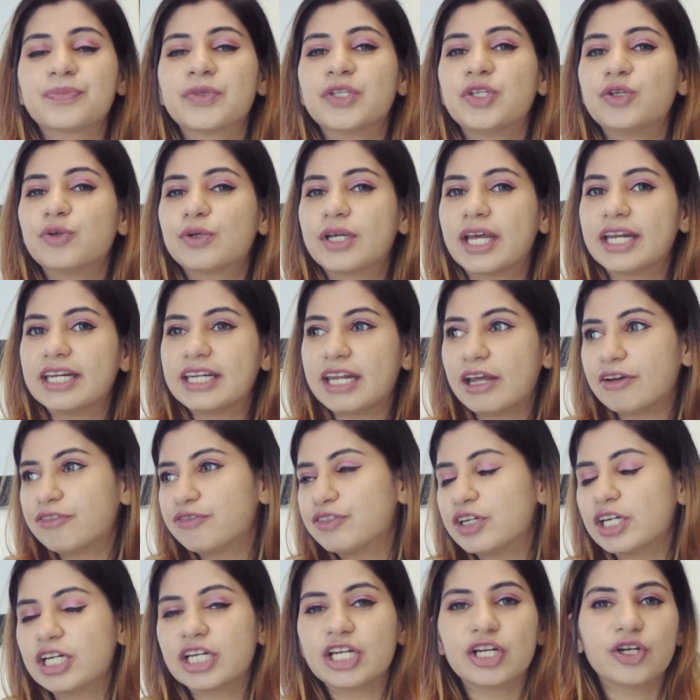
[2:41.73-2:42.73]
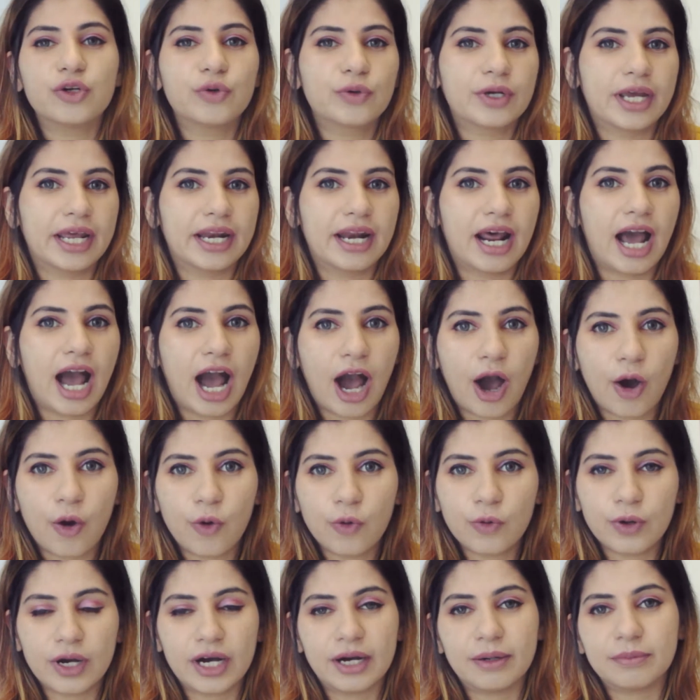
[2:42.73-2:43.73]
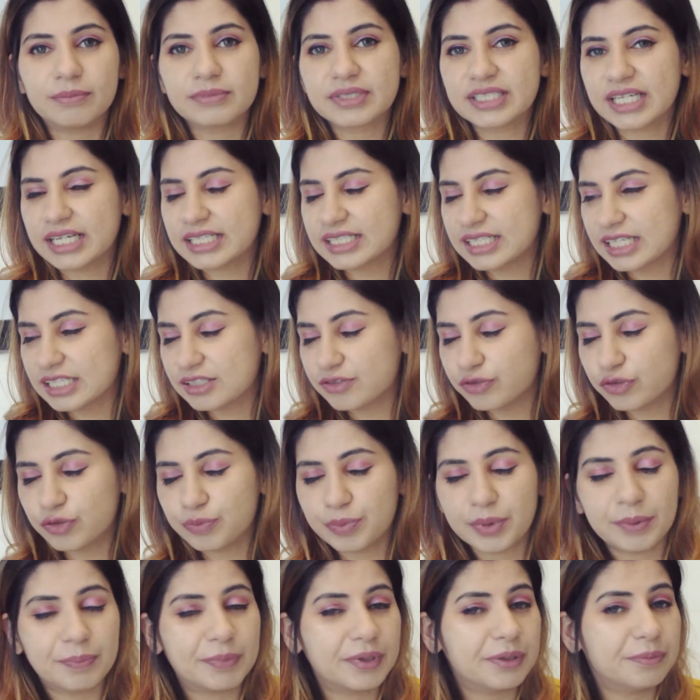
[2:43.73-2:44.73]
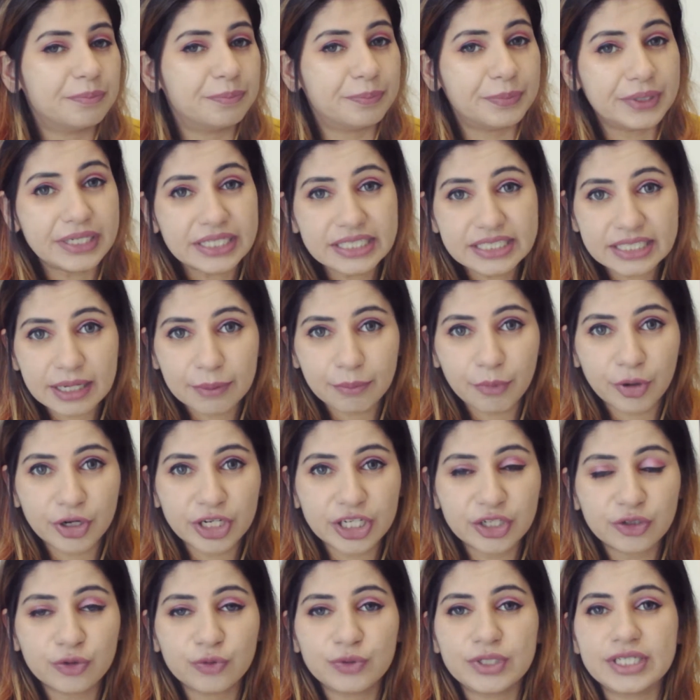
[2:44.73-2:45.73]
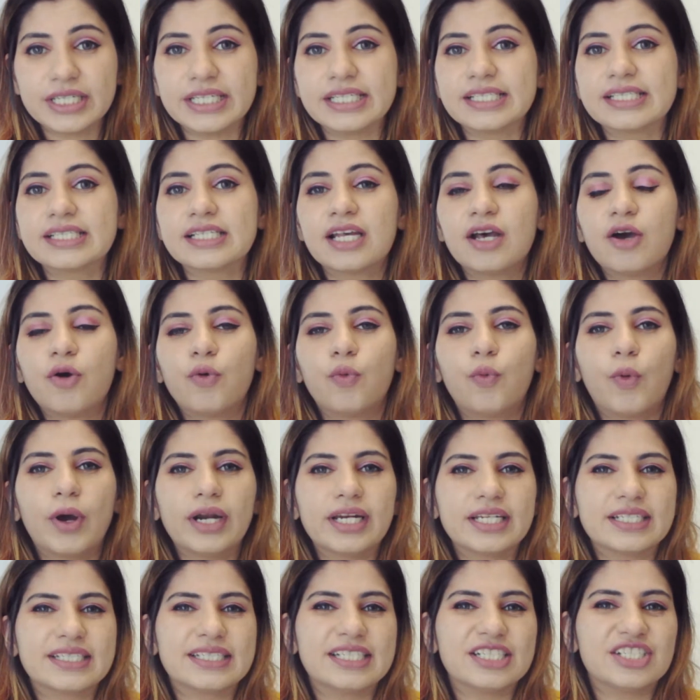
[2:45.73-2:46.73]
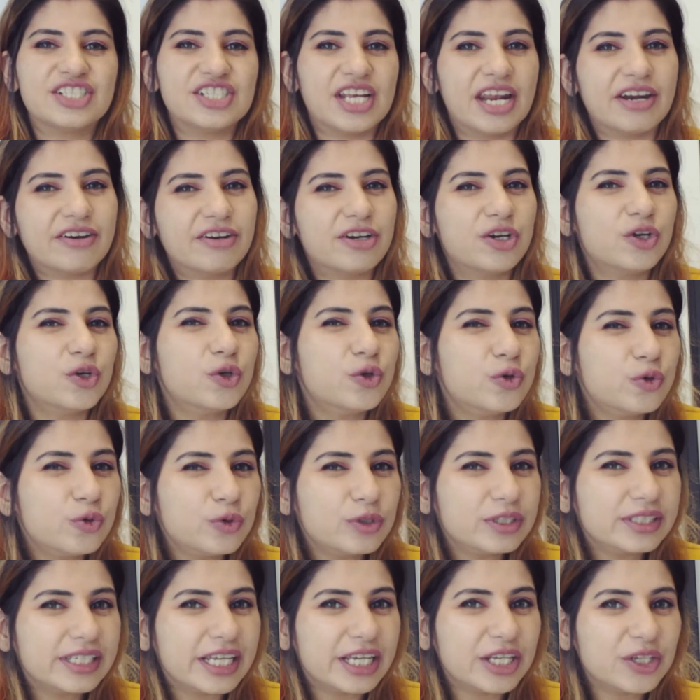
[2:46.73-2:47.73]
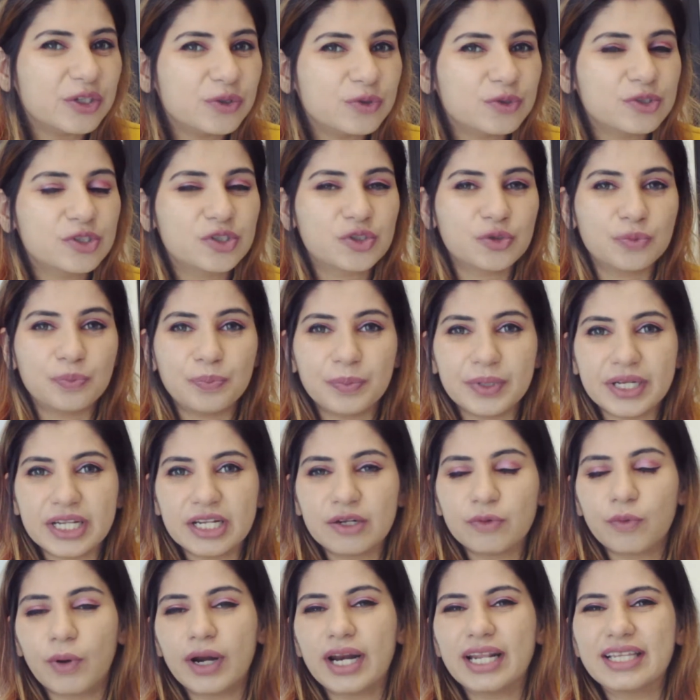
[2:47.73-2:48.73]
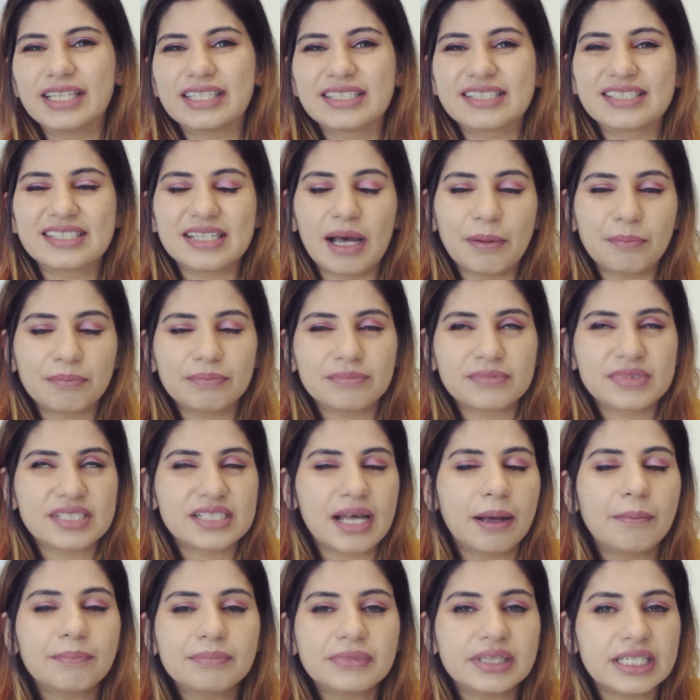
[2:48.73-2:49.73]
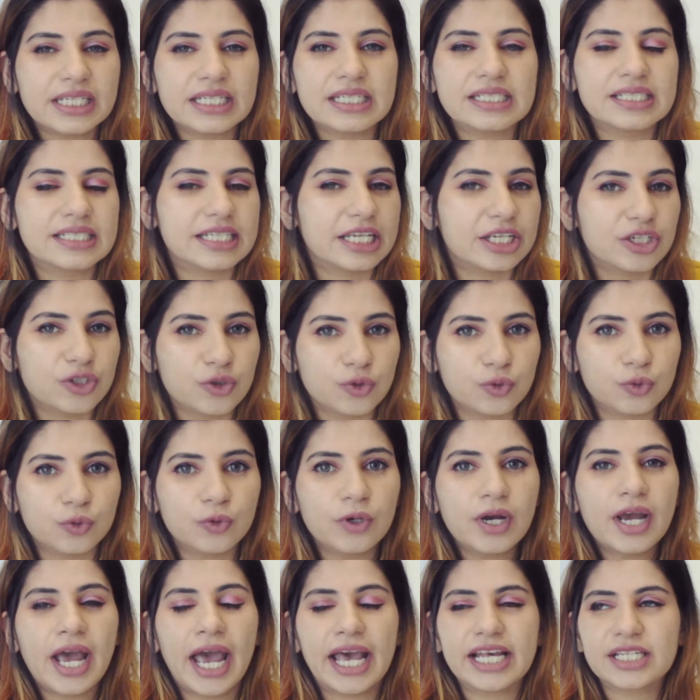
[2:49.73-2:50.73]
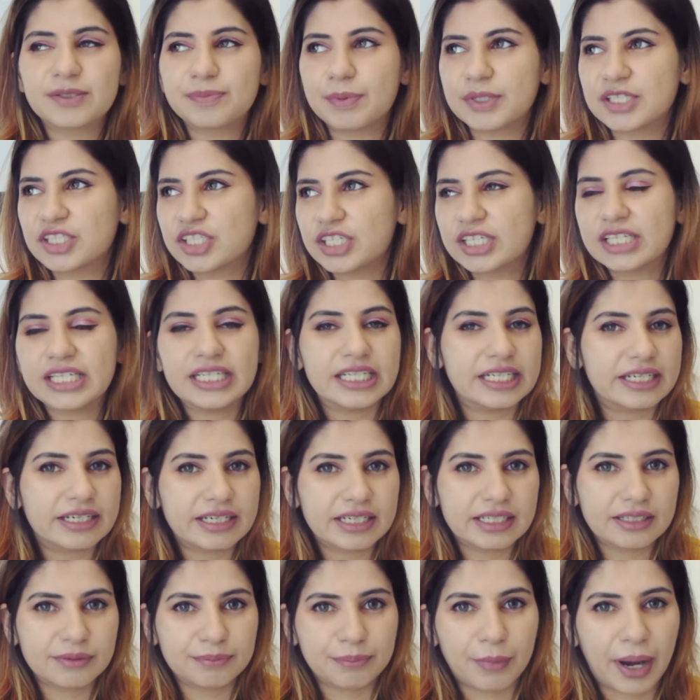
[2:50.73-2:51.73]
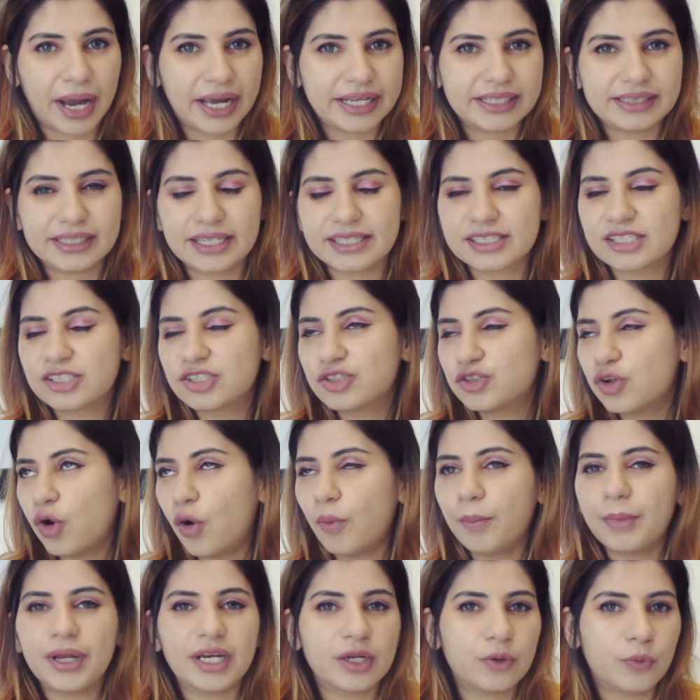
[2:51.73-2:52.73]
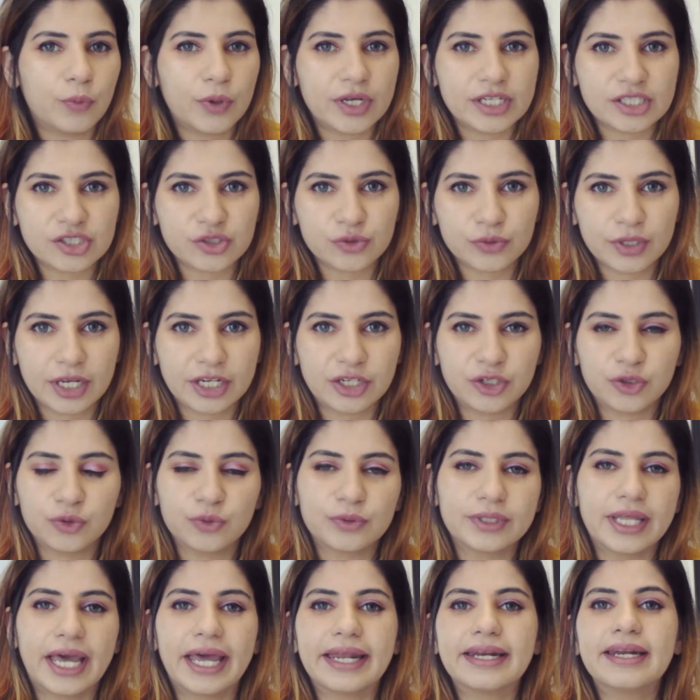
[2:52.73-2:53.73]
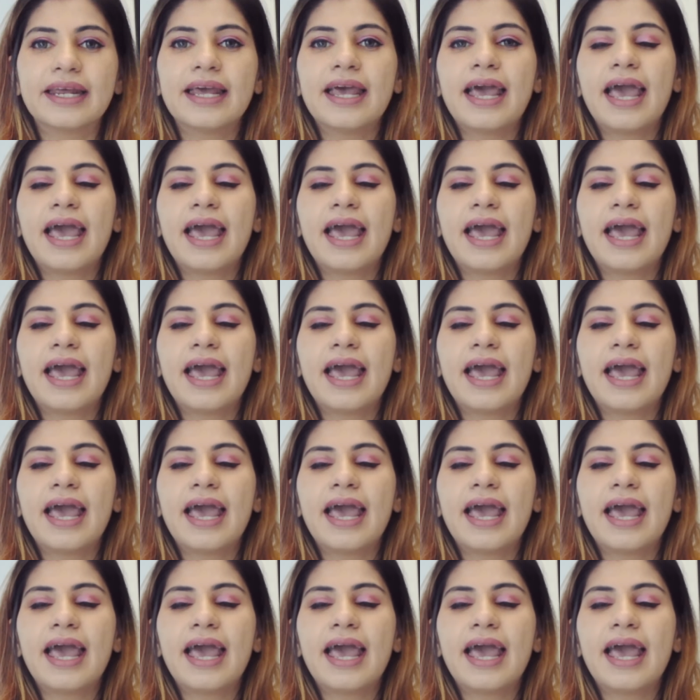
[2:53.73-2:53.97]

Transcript: You can definitely look at how successful people build their morning routines, what is the general rule they use to build, what are the some things they do, especially clearing mind. There's so many ways you can do that